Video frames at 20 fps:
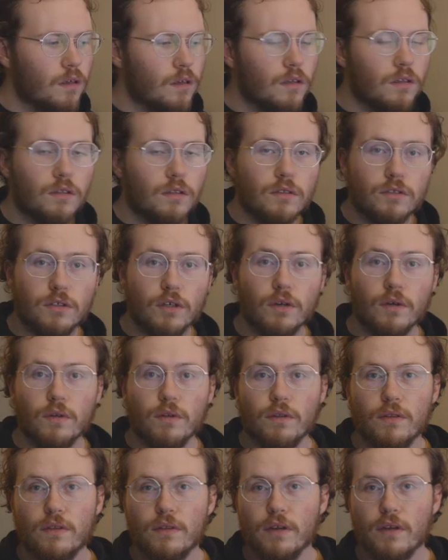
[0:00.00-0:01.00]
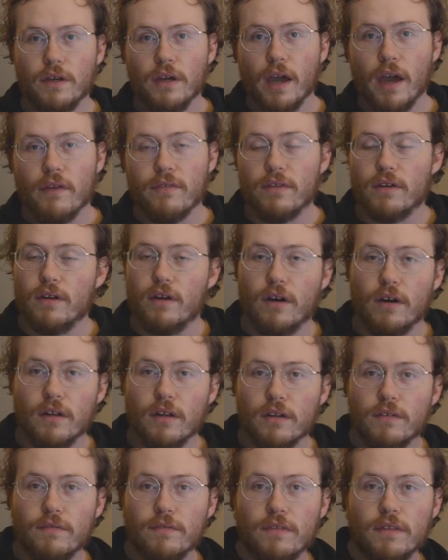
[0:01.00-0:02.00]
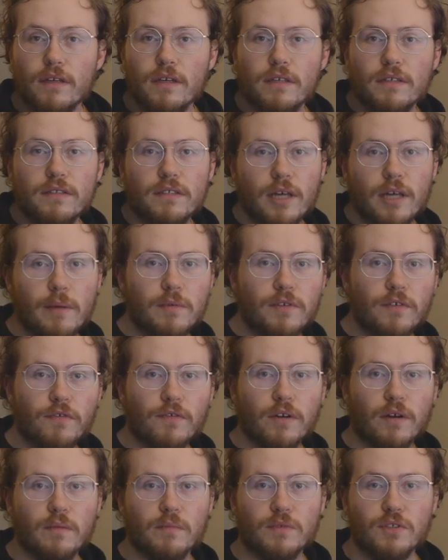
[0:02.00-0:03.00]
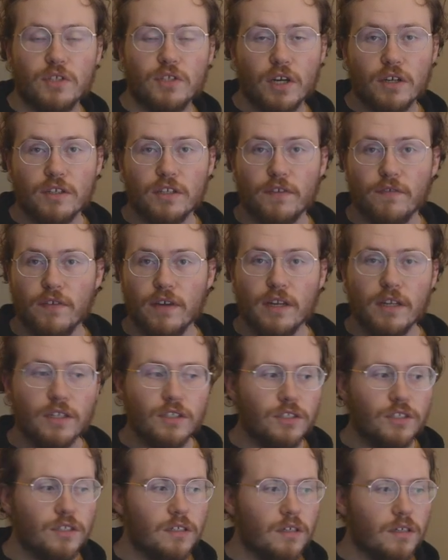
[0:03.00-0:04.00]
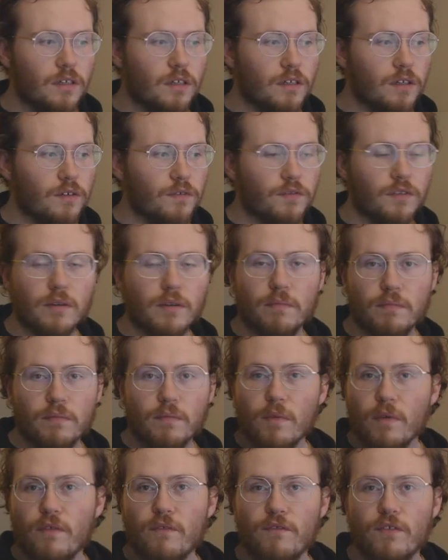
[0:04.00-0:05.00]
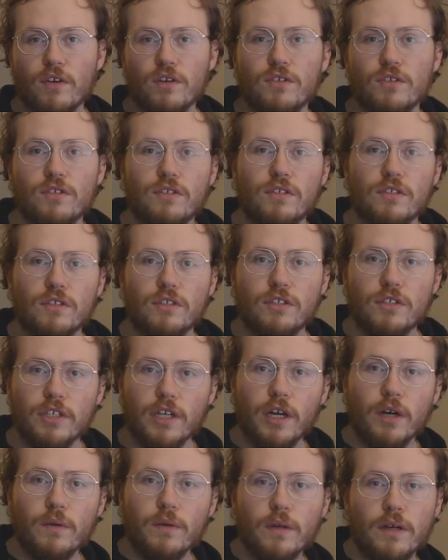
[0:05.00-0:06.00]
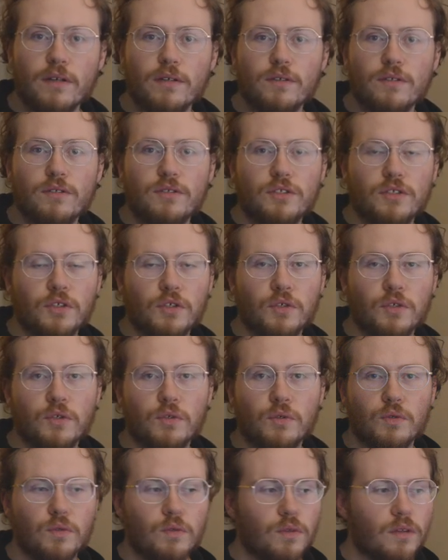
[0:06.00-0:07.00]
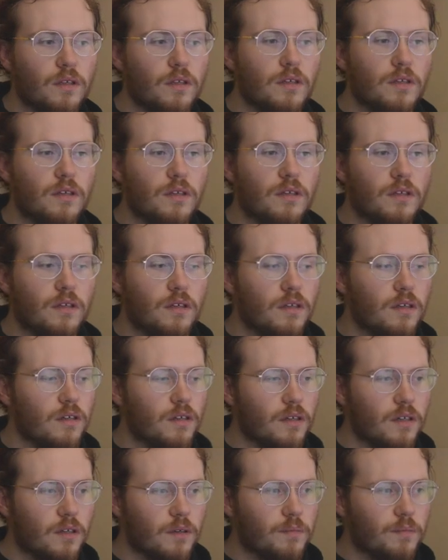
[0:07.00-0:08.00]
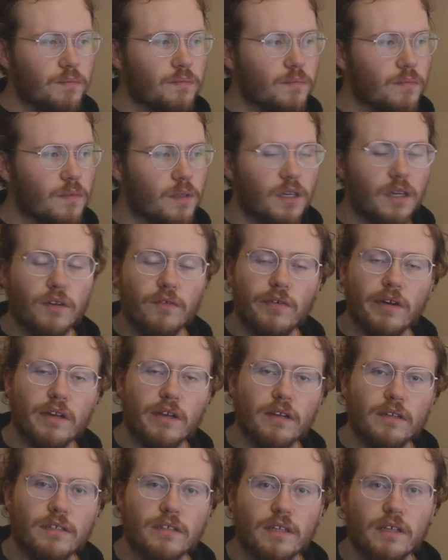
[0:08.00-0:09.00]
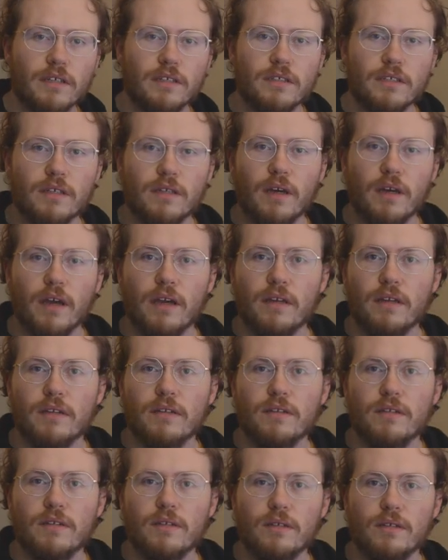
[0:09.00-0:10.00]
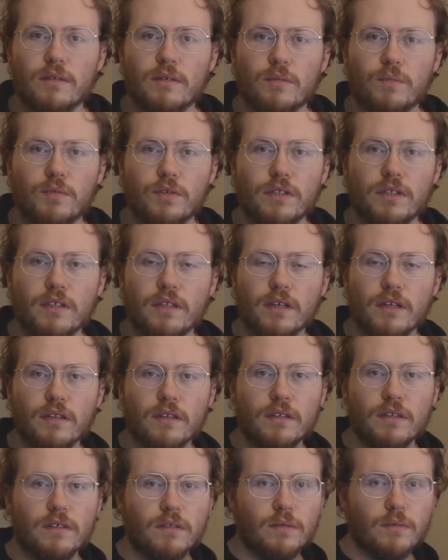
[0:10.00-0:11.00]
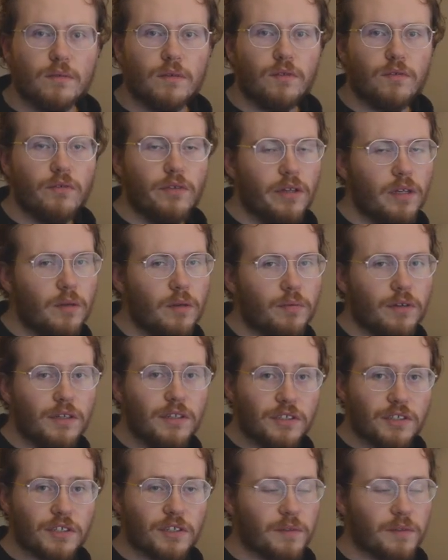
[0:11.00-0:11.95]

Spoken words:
So there you have it, all of the steps from start to finish, from first geo node to the getting ready to slice it and print it on the 3D printer.